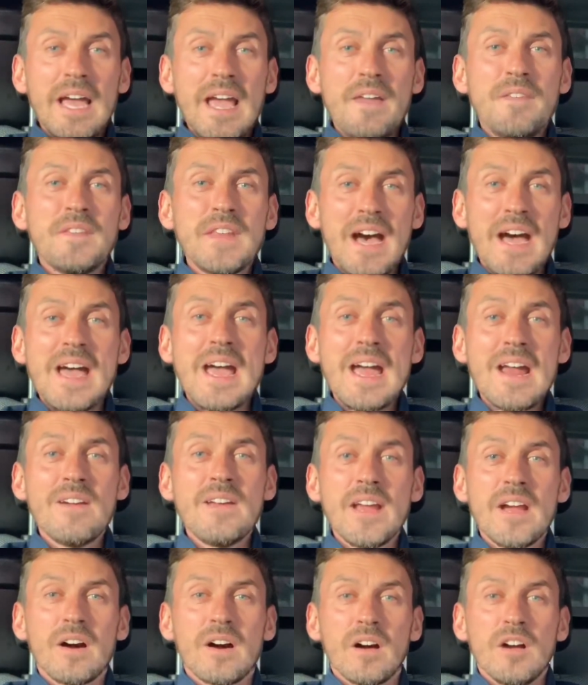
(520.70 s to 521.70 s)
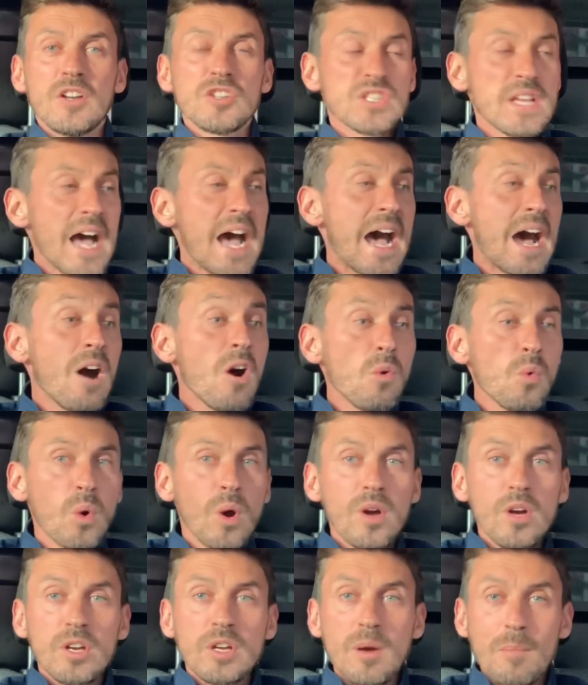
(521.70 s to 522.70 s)
in that area. So
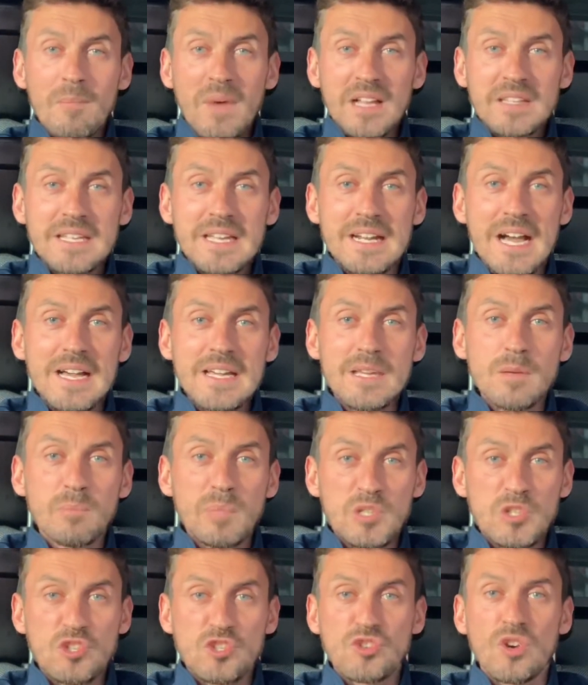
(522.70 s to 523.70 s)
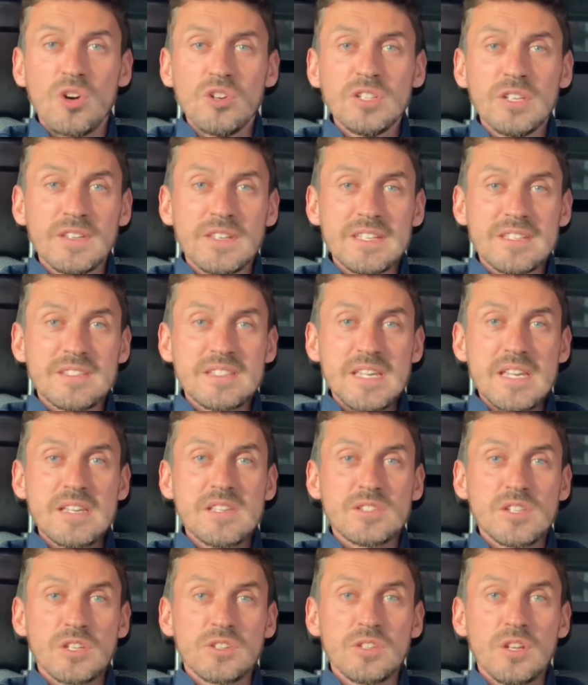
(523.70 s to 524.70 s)
how can Man United be stronger this
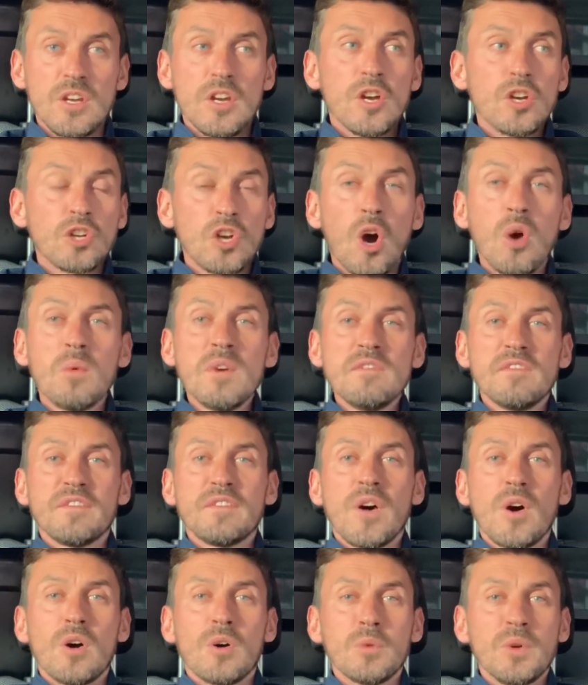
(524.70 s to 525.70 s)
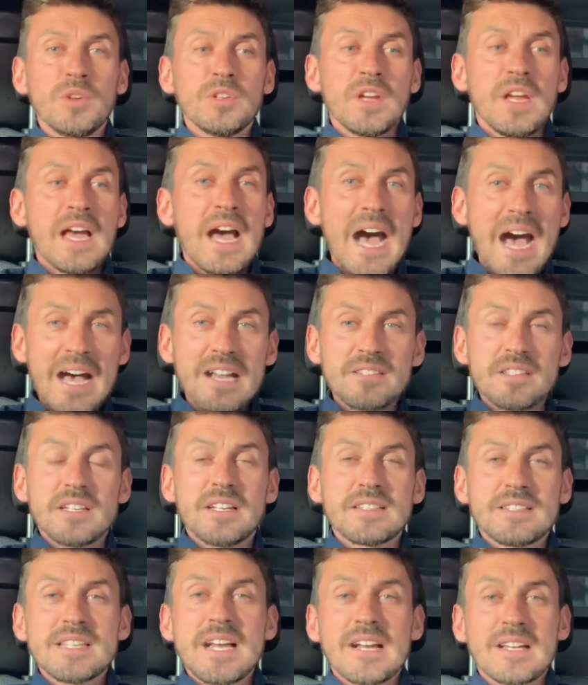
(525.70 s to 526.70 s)
season going forward as
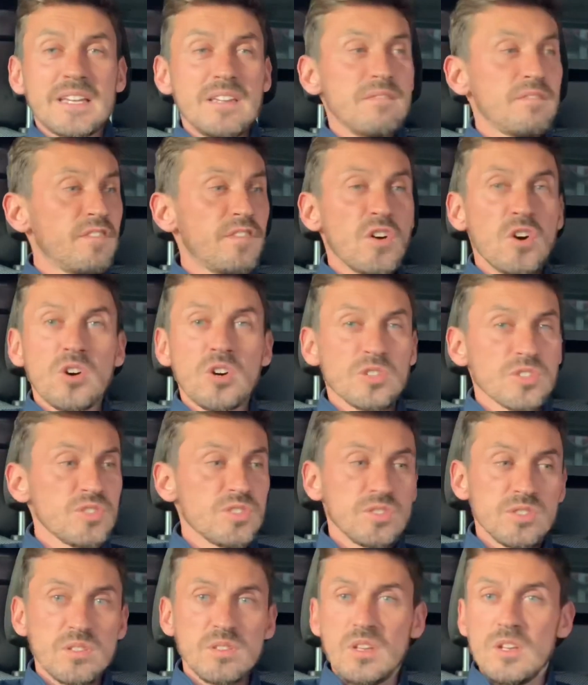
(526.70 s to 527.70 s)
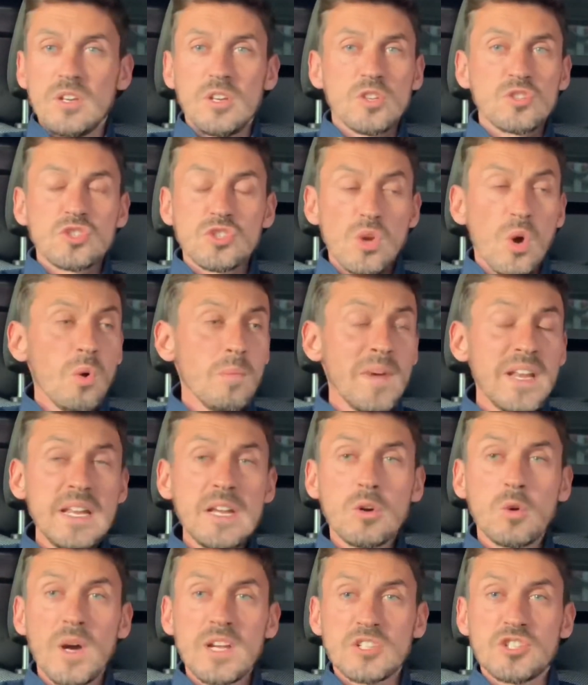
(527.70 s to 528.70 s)
an attacking force? So
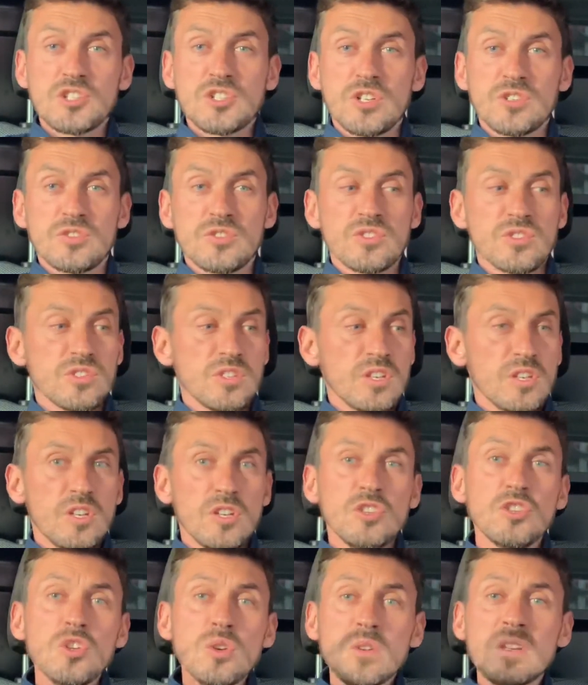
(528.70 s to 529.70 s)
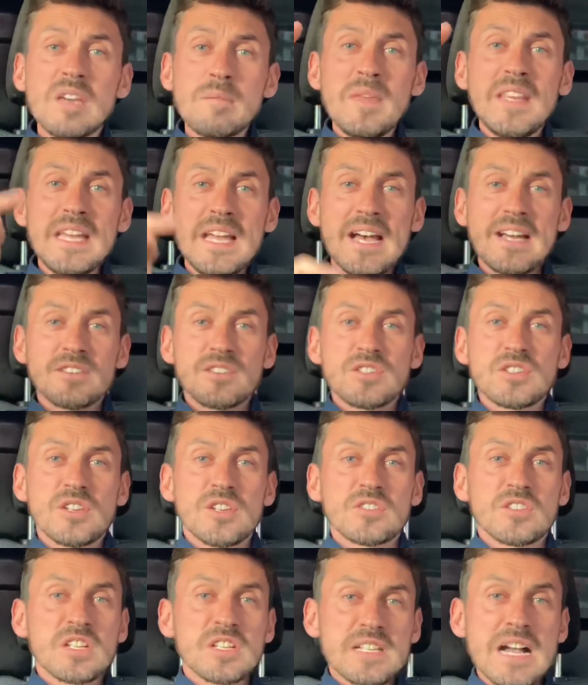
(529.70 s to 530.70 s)
many questions. You give me the
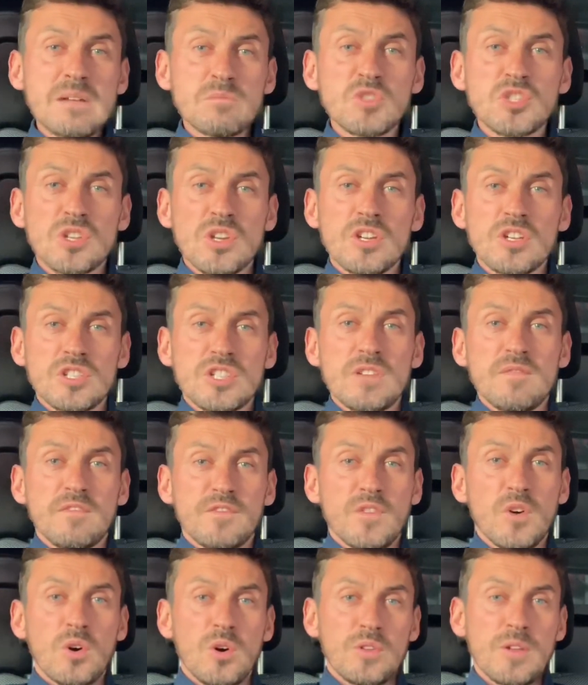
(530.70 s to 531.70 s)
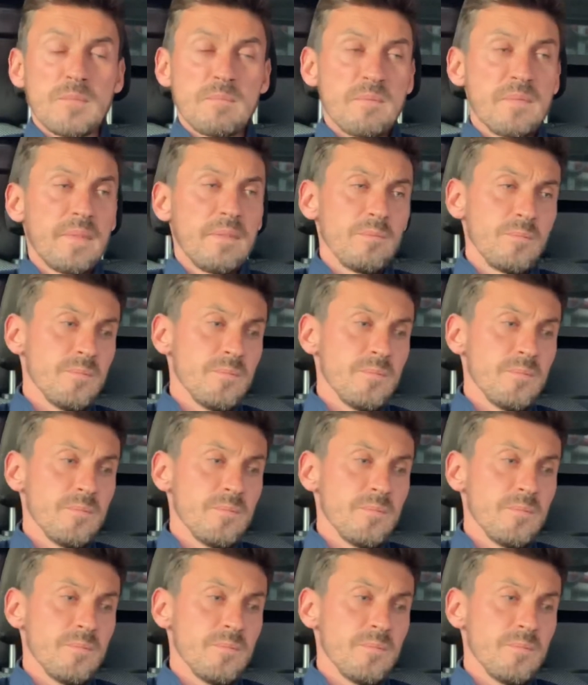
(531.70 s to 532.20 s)
answers, because I'm searching for them.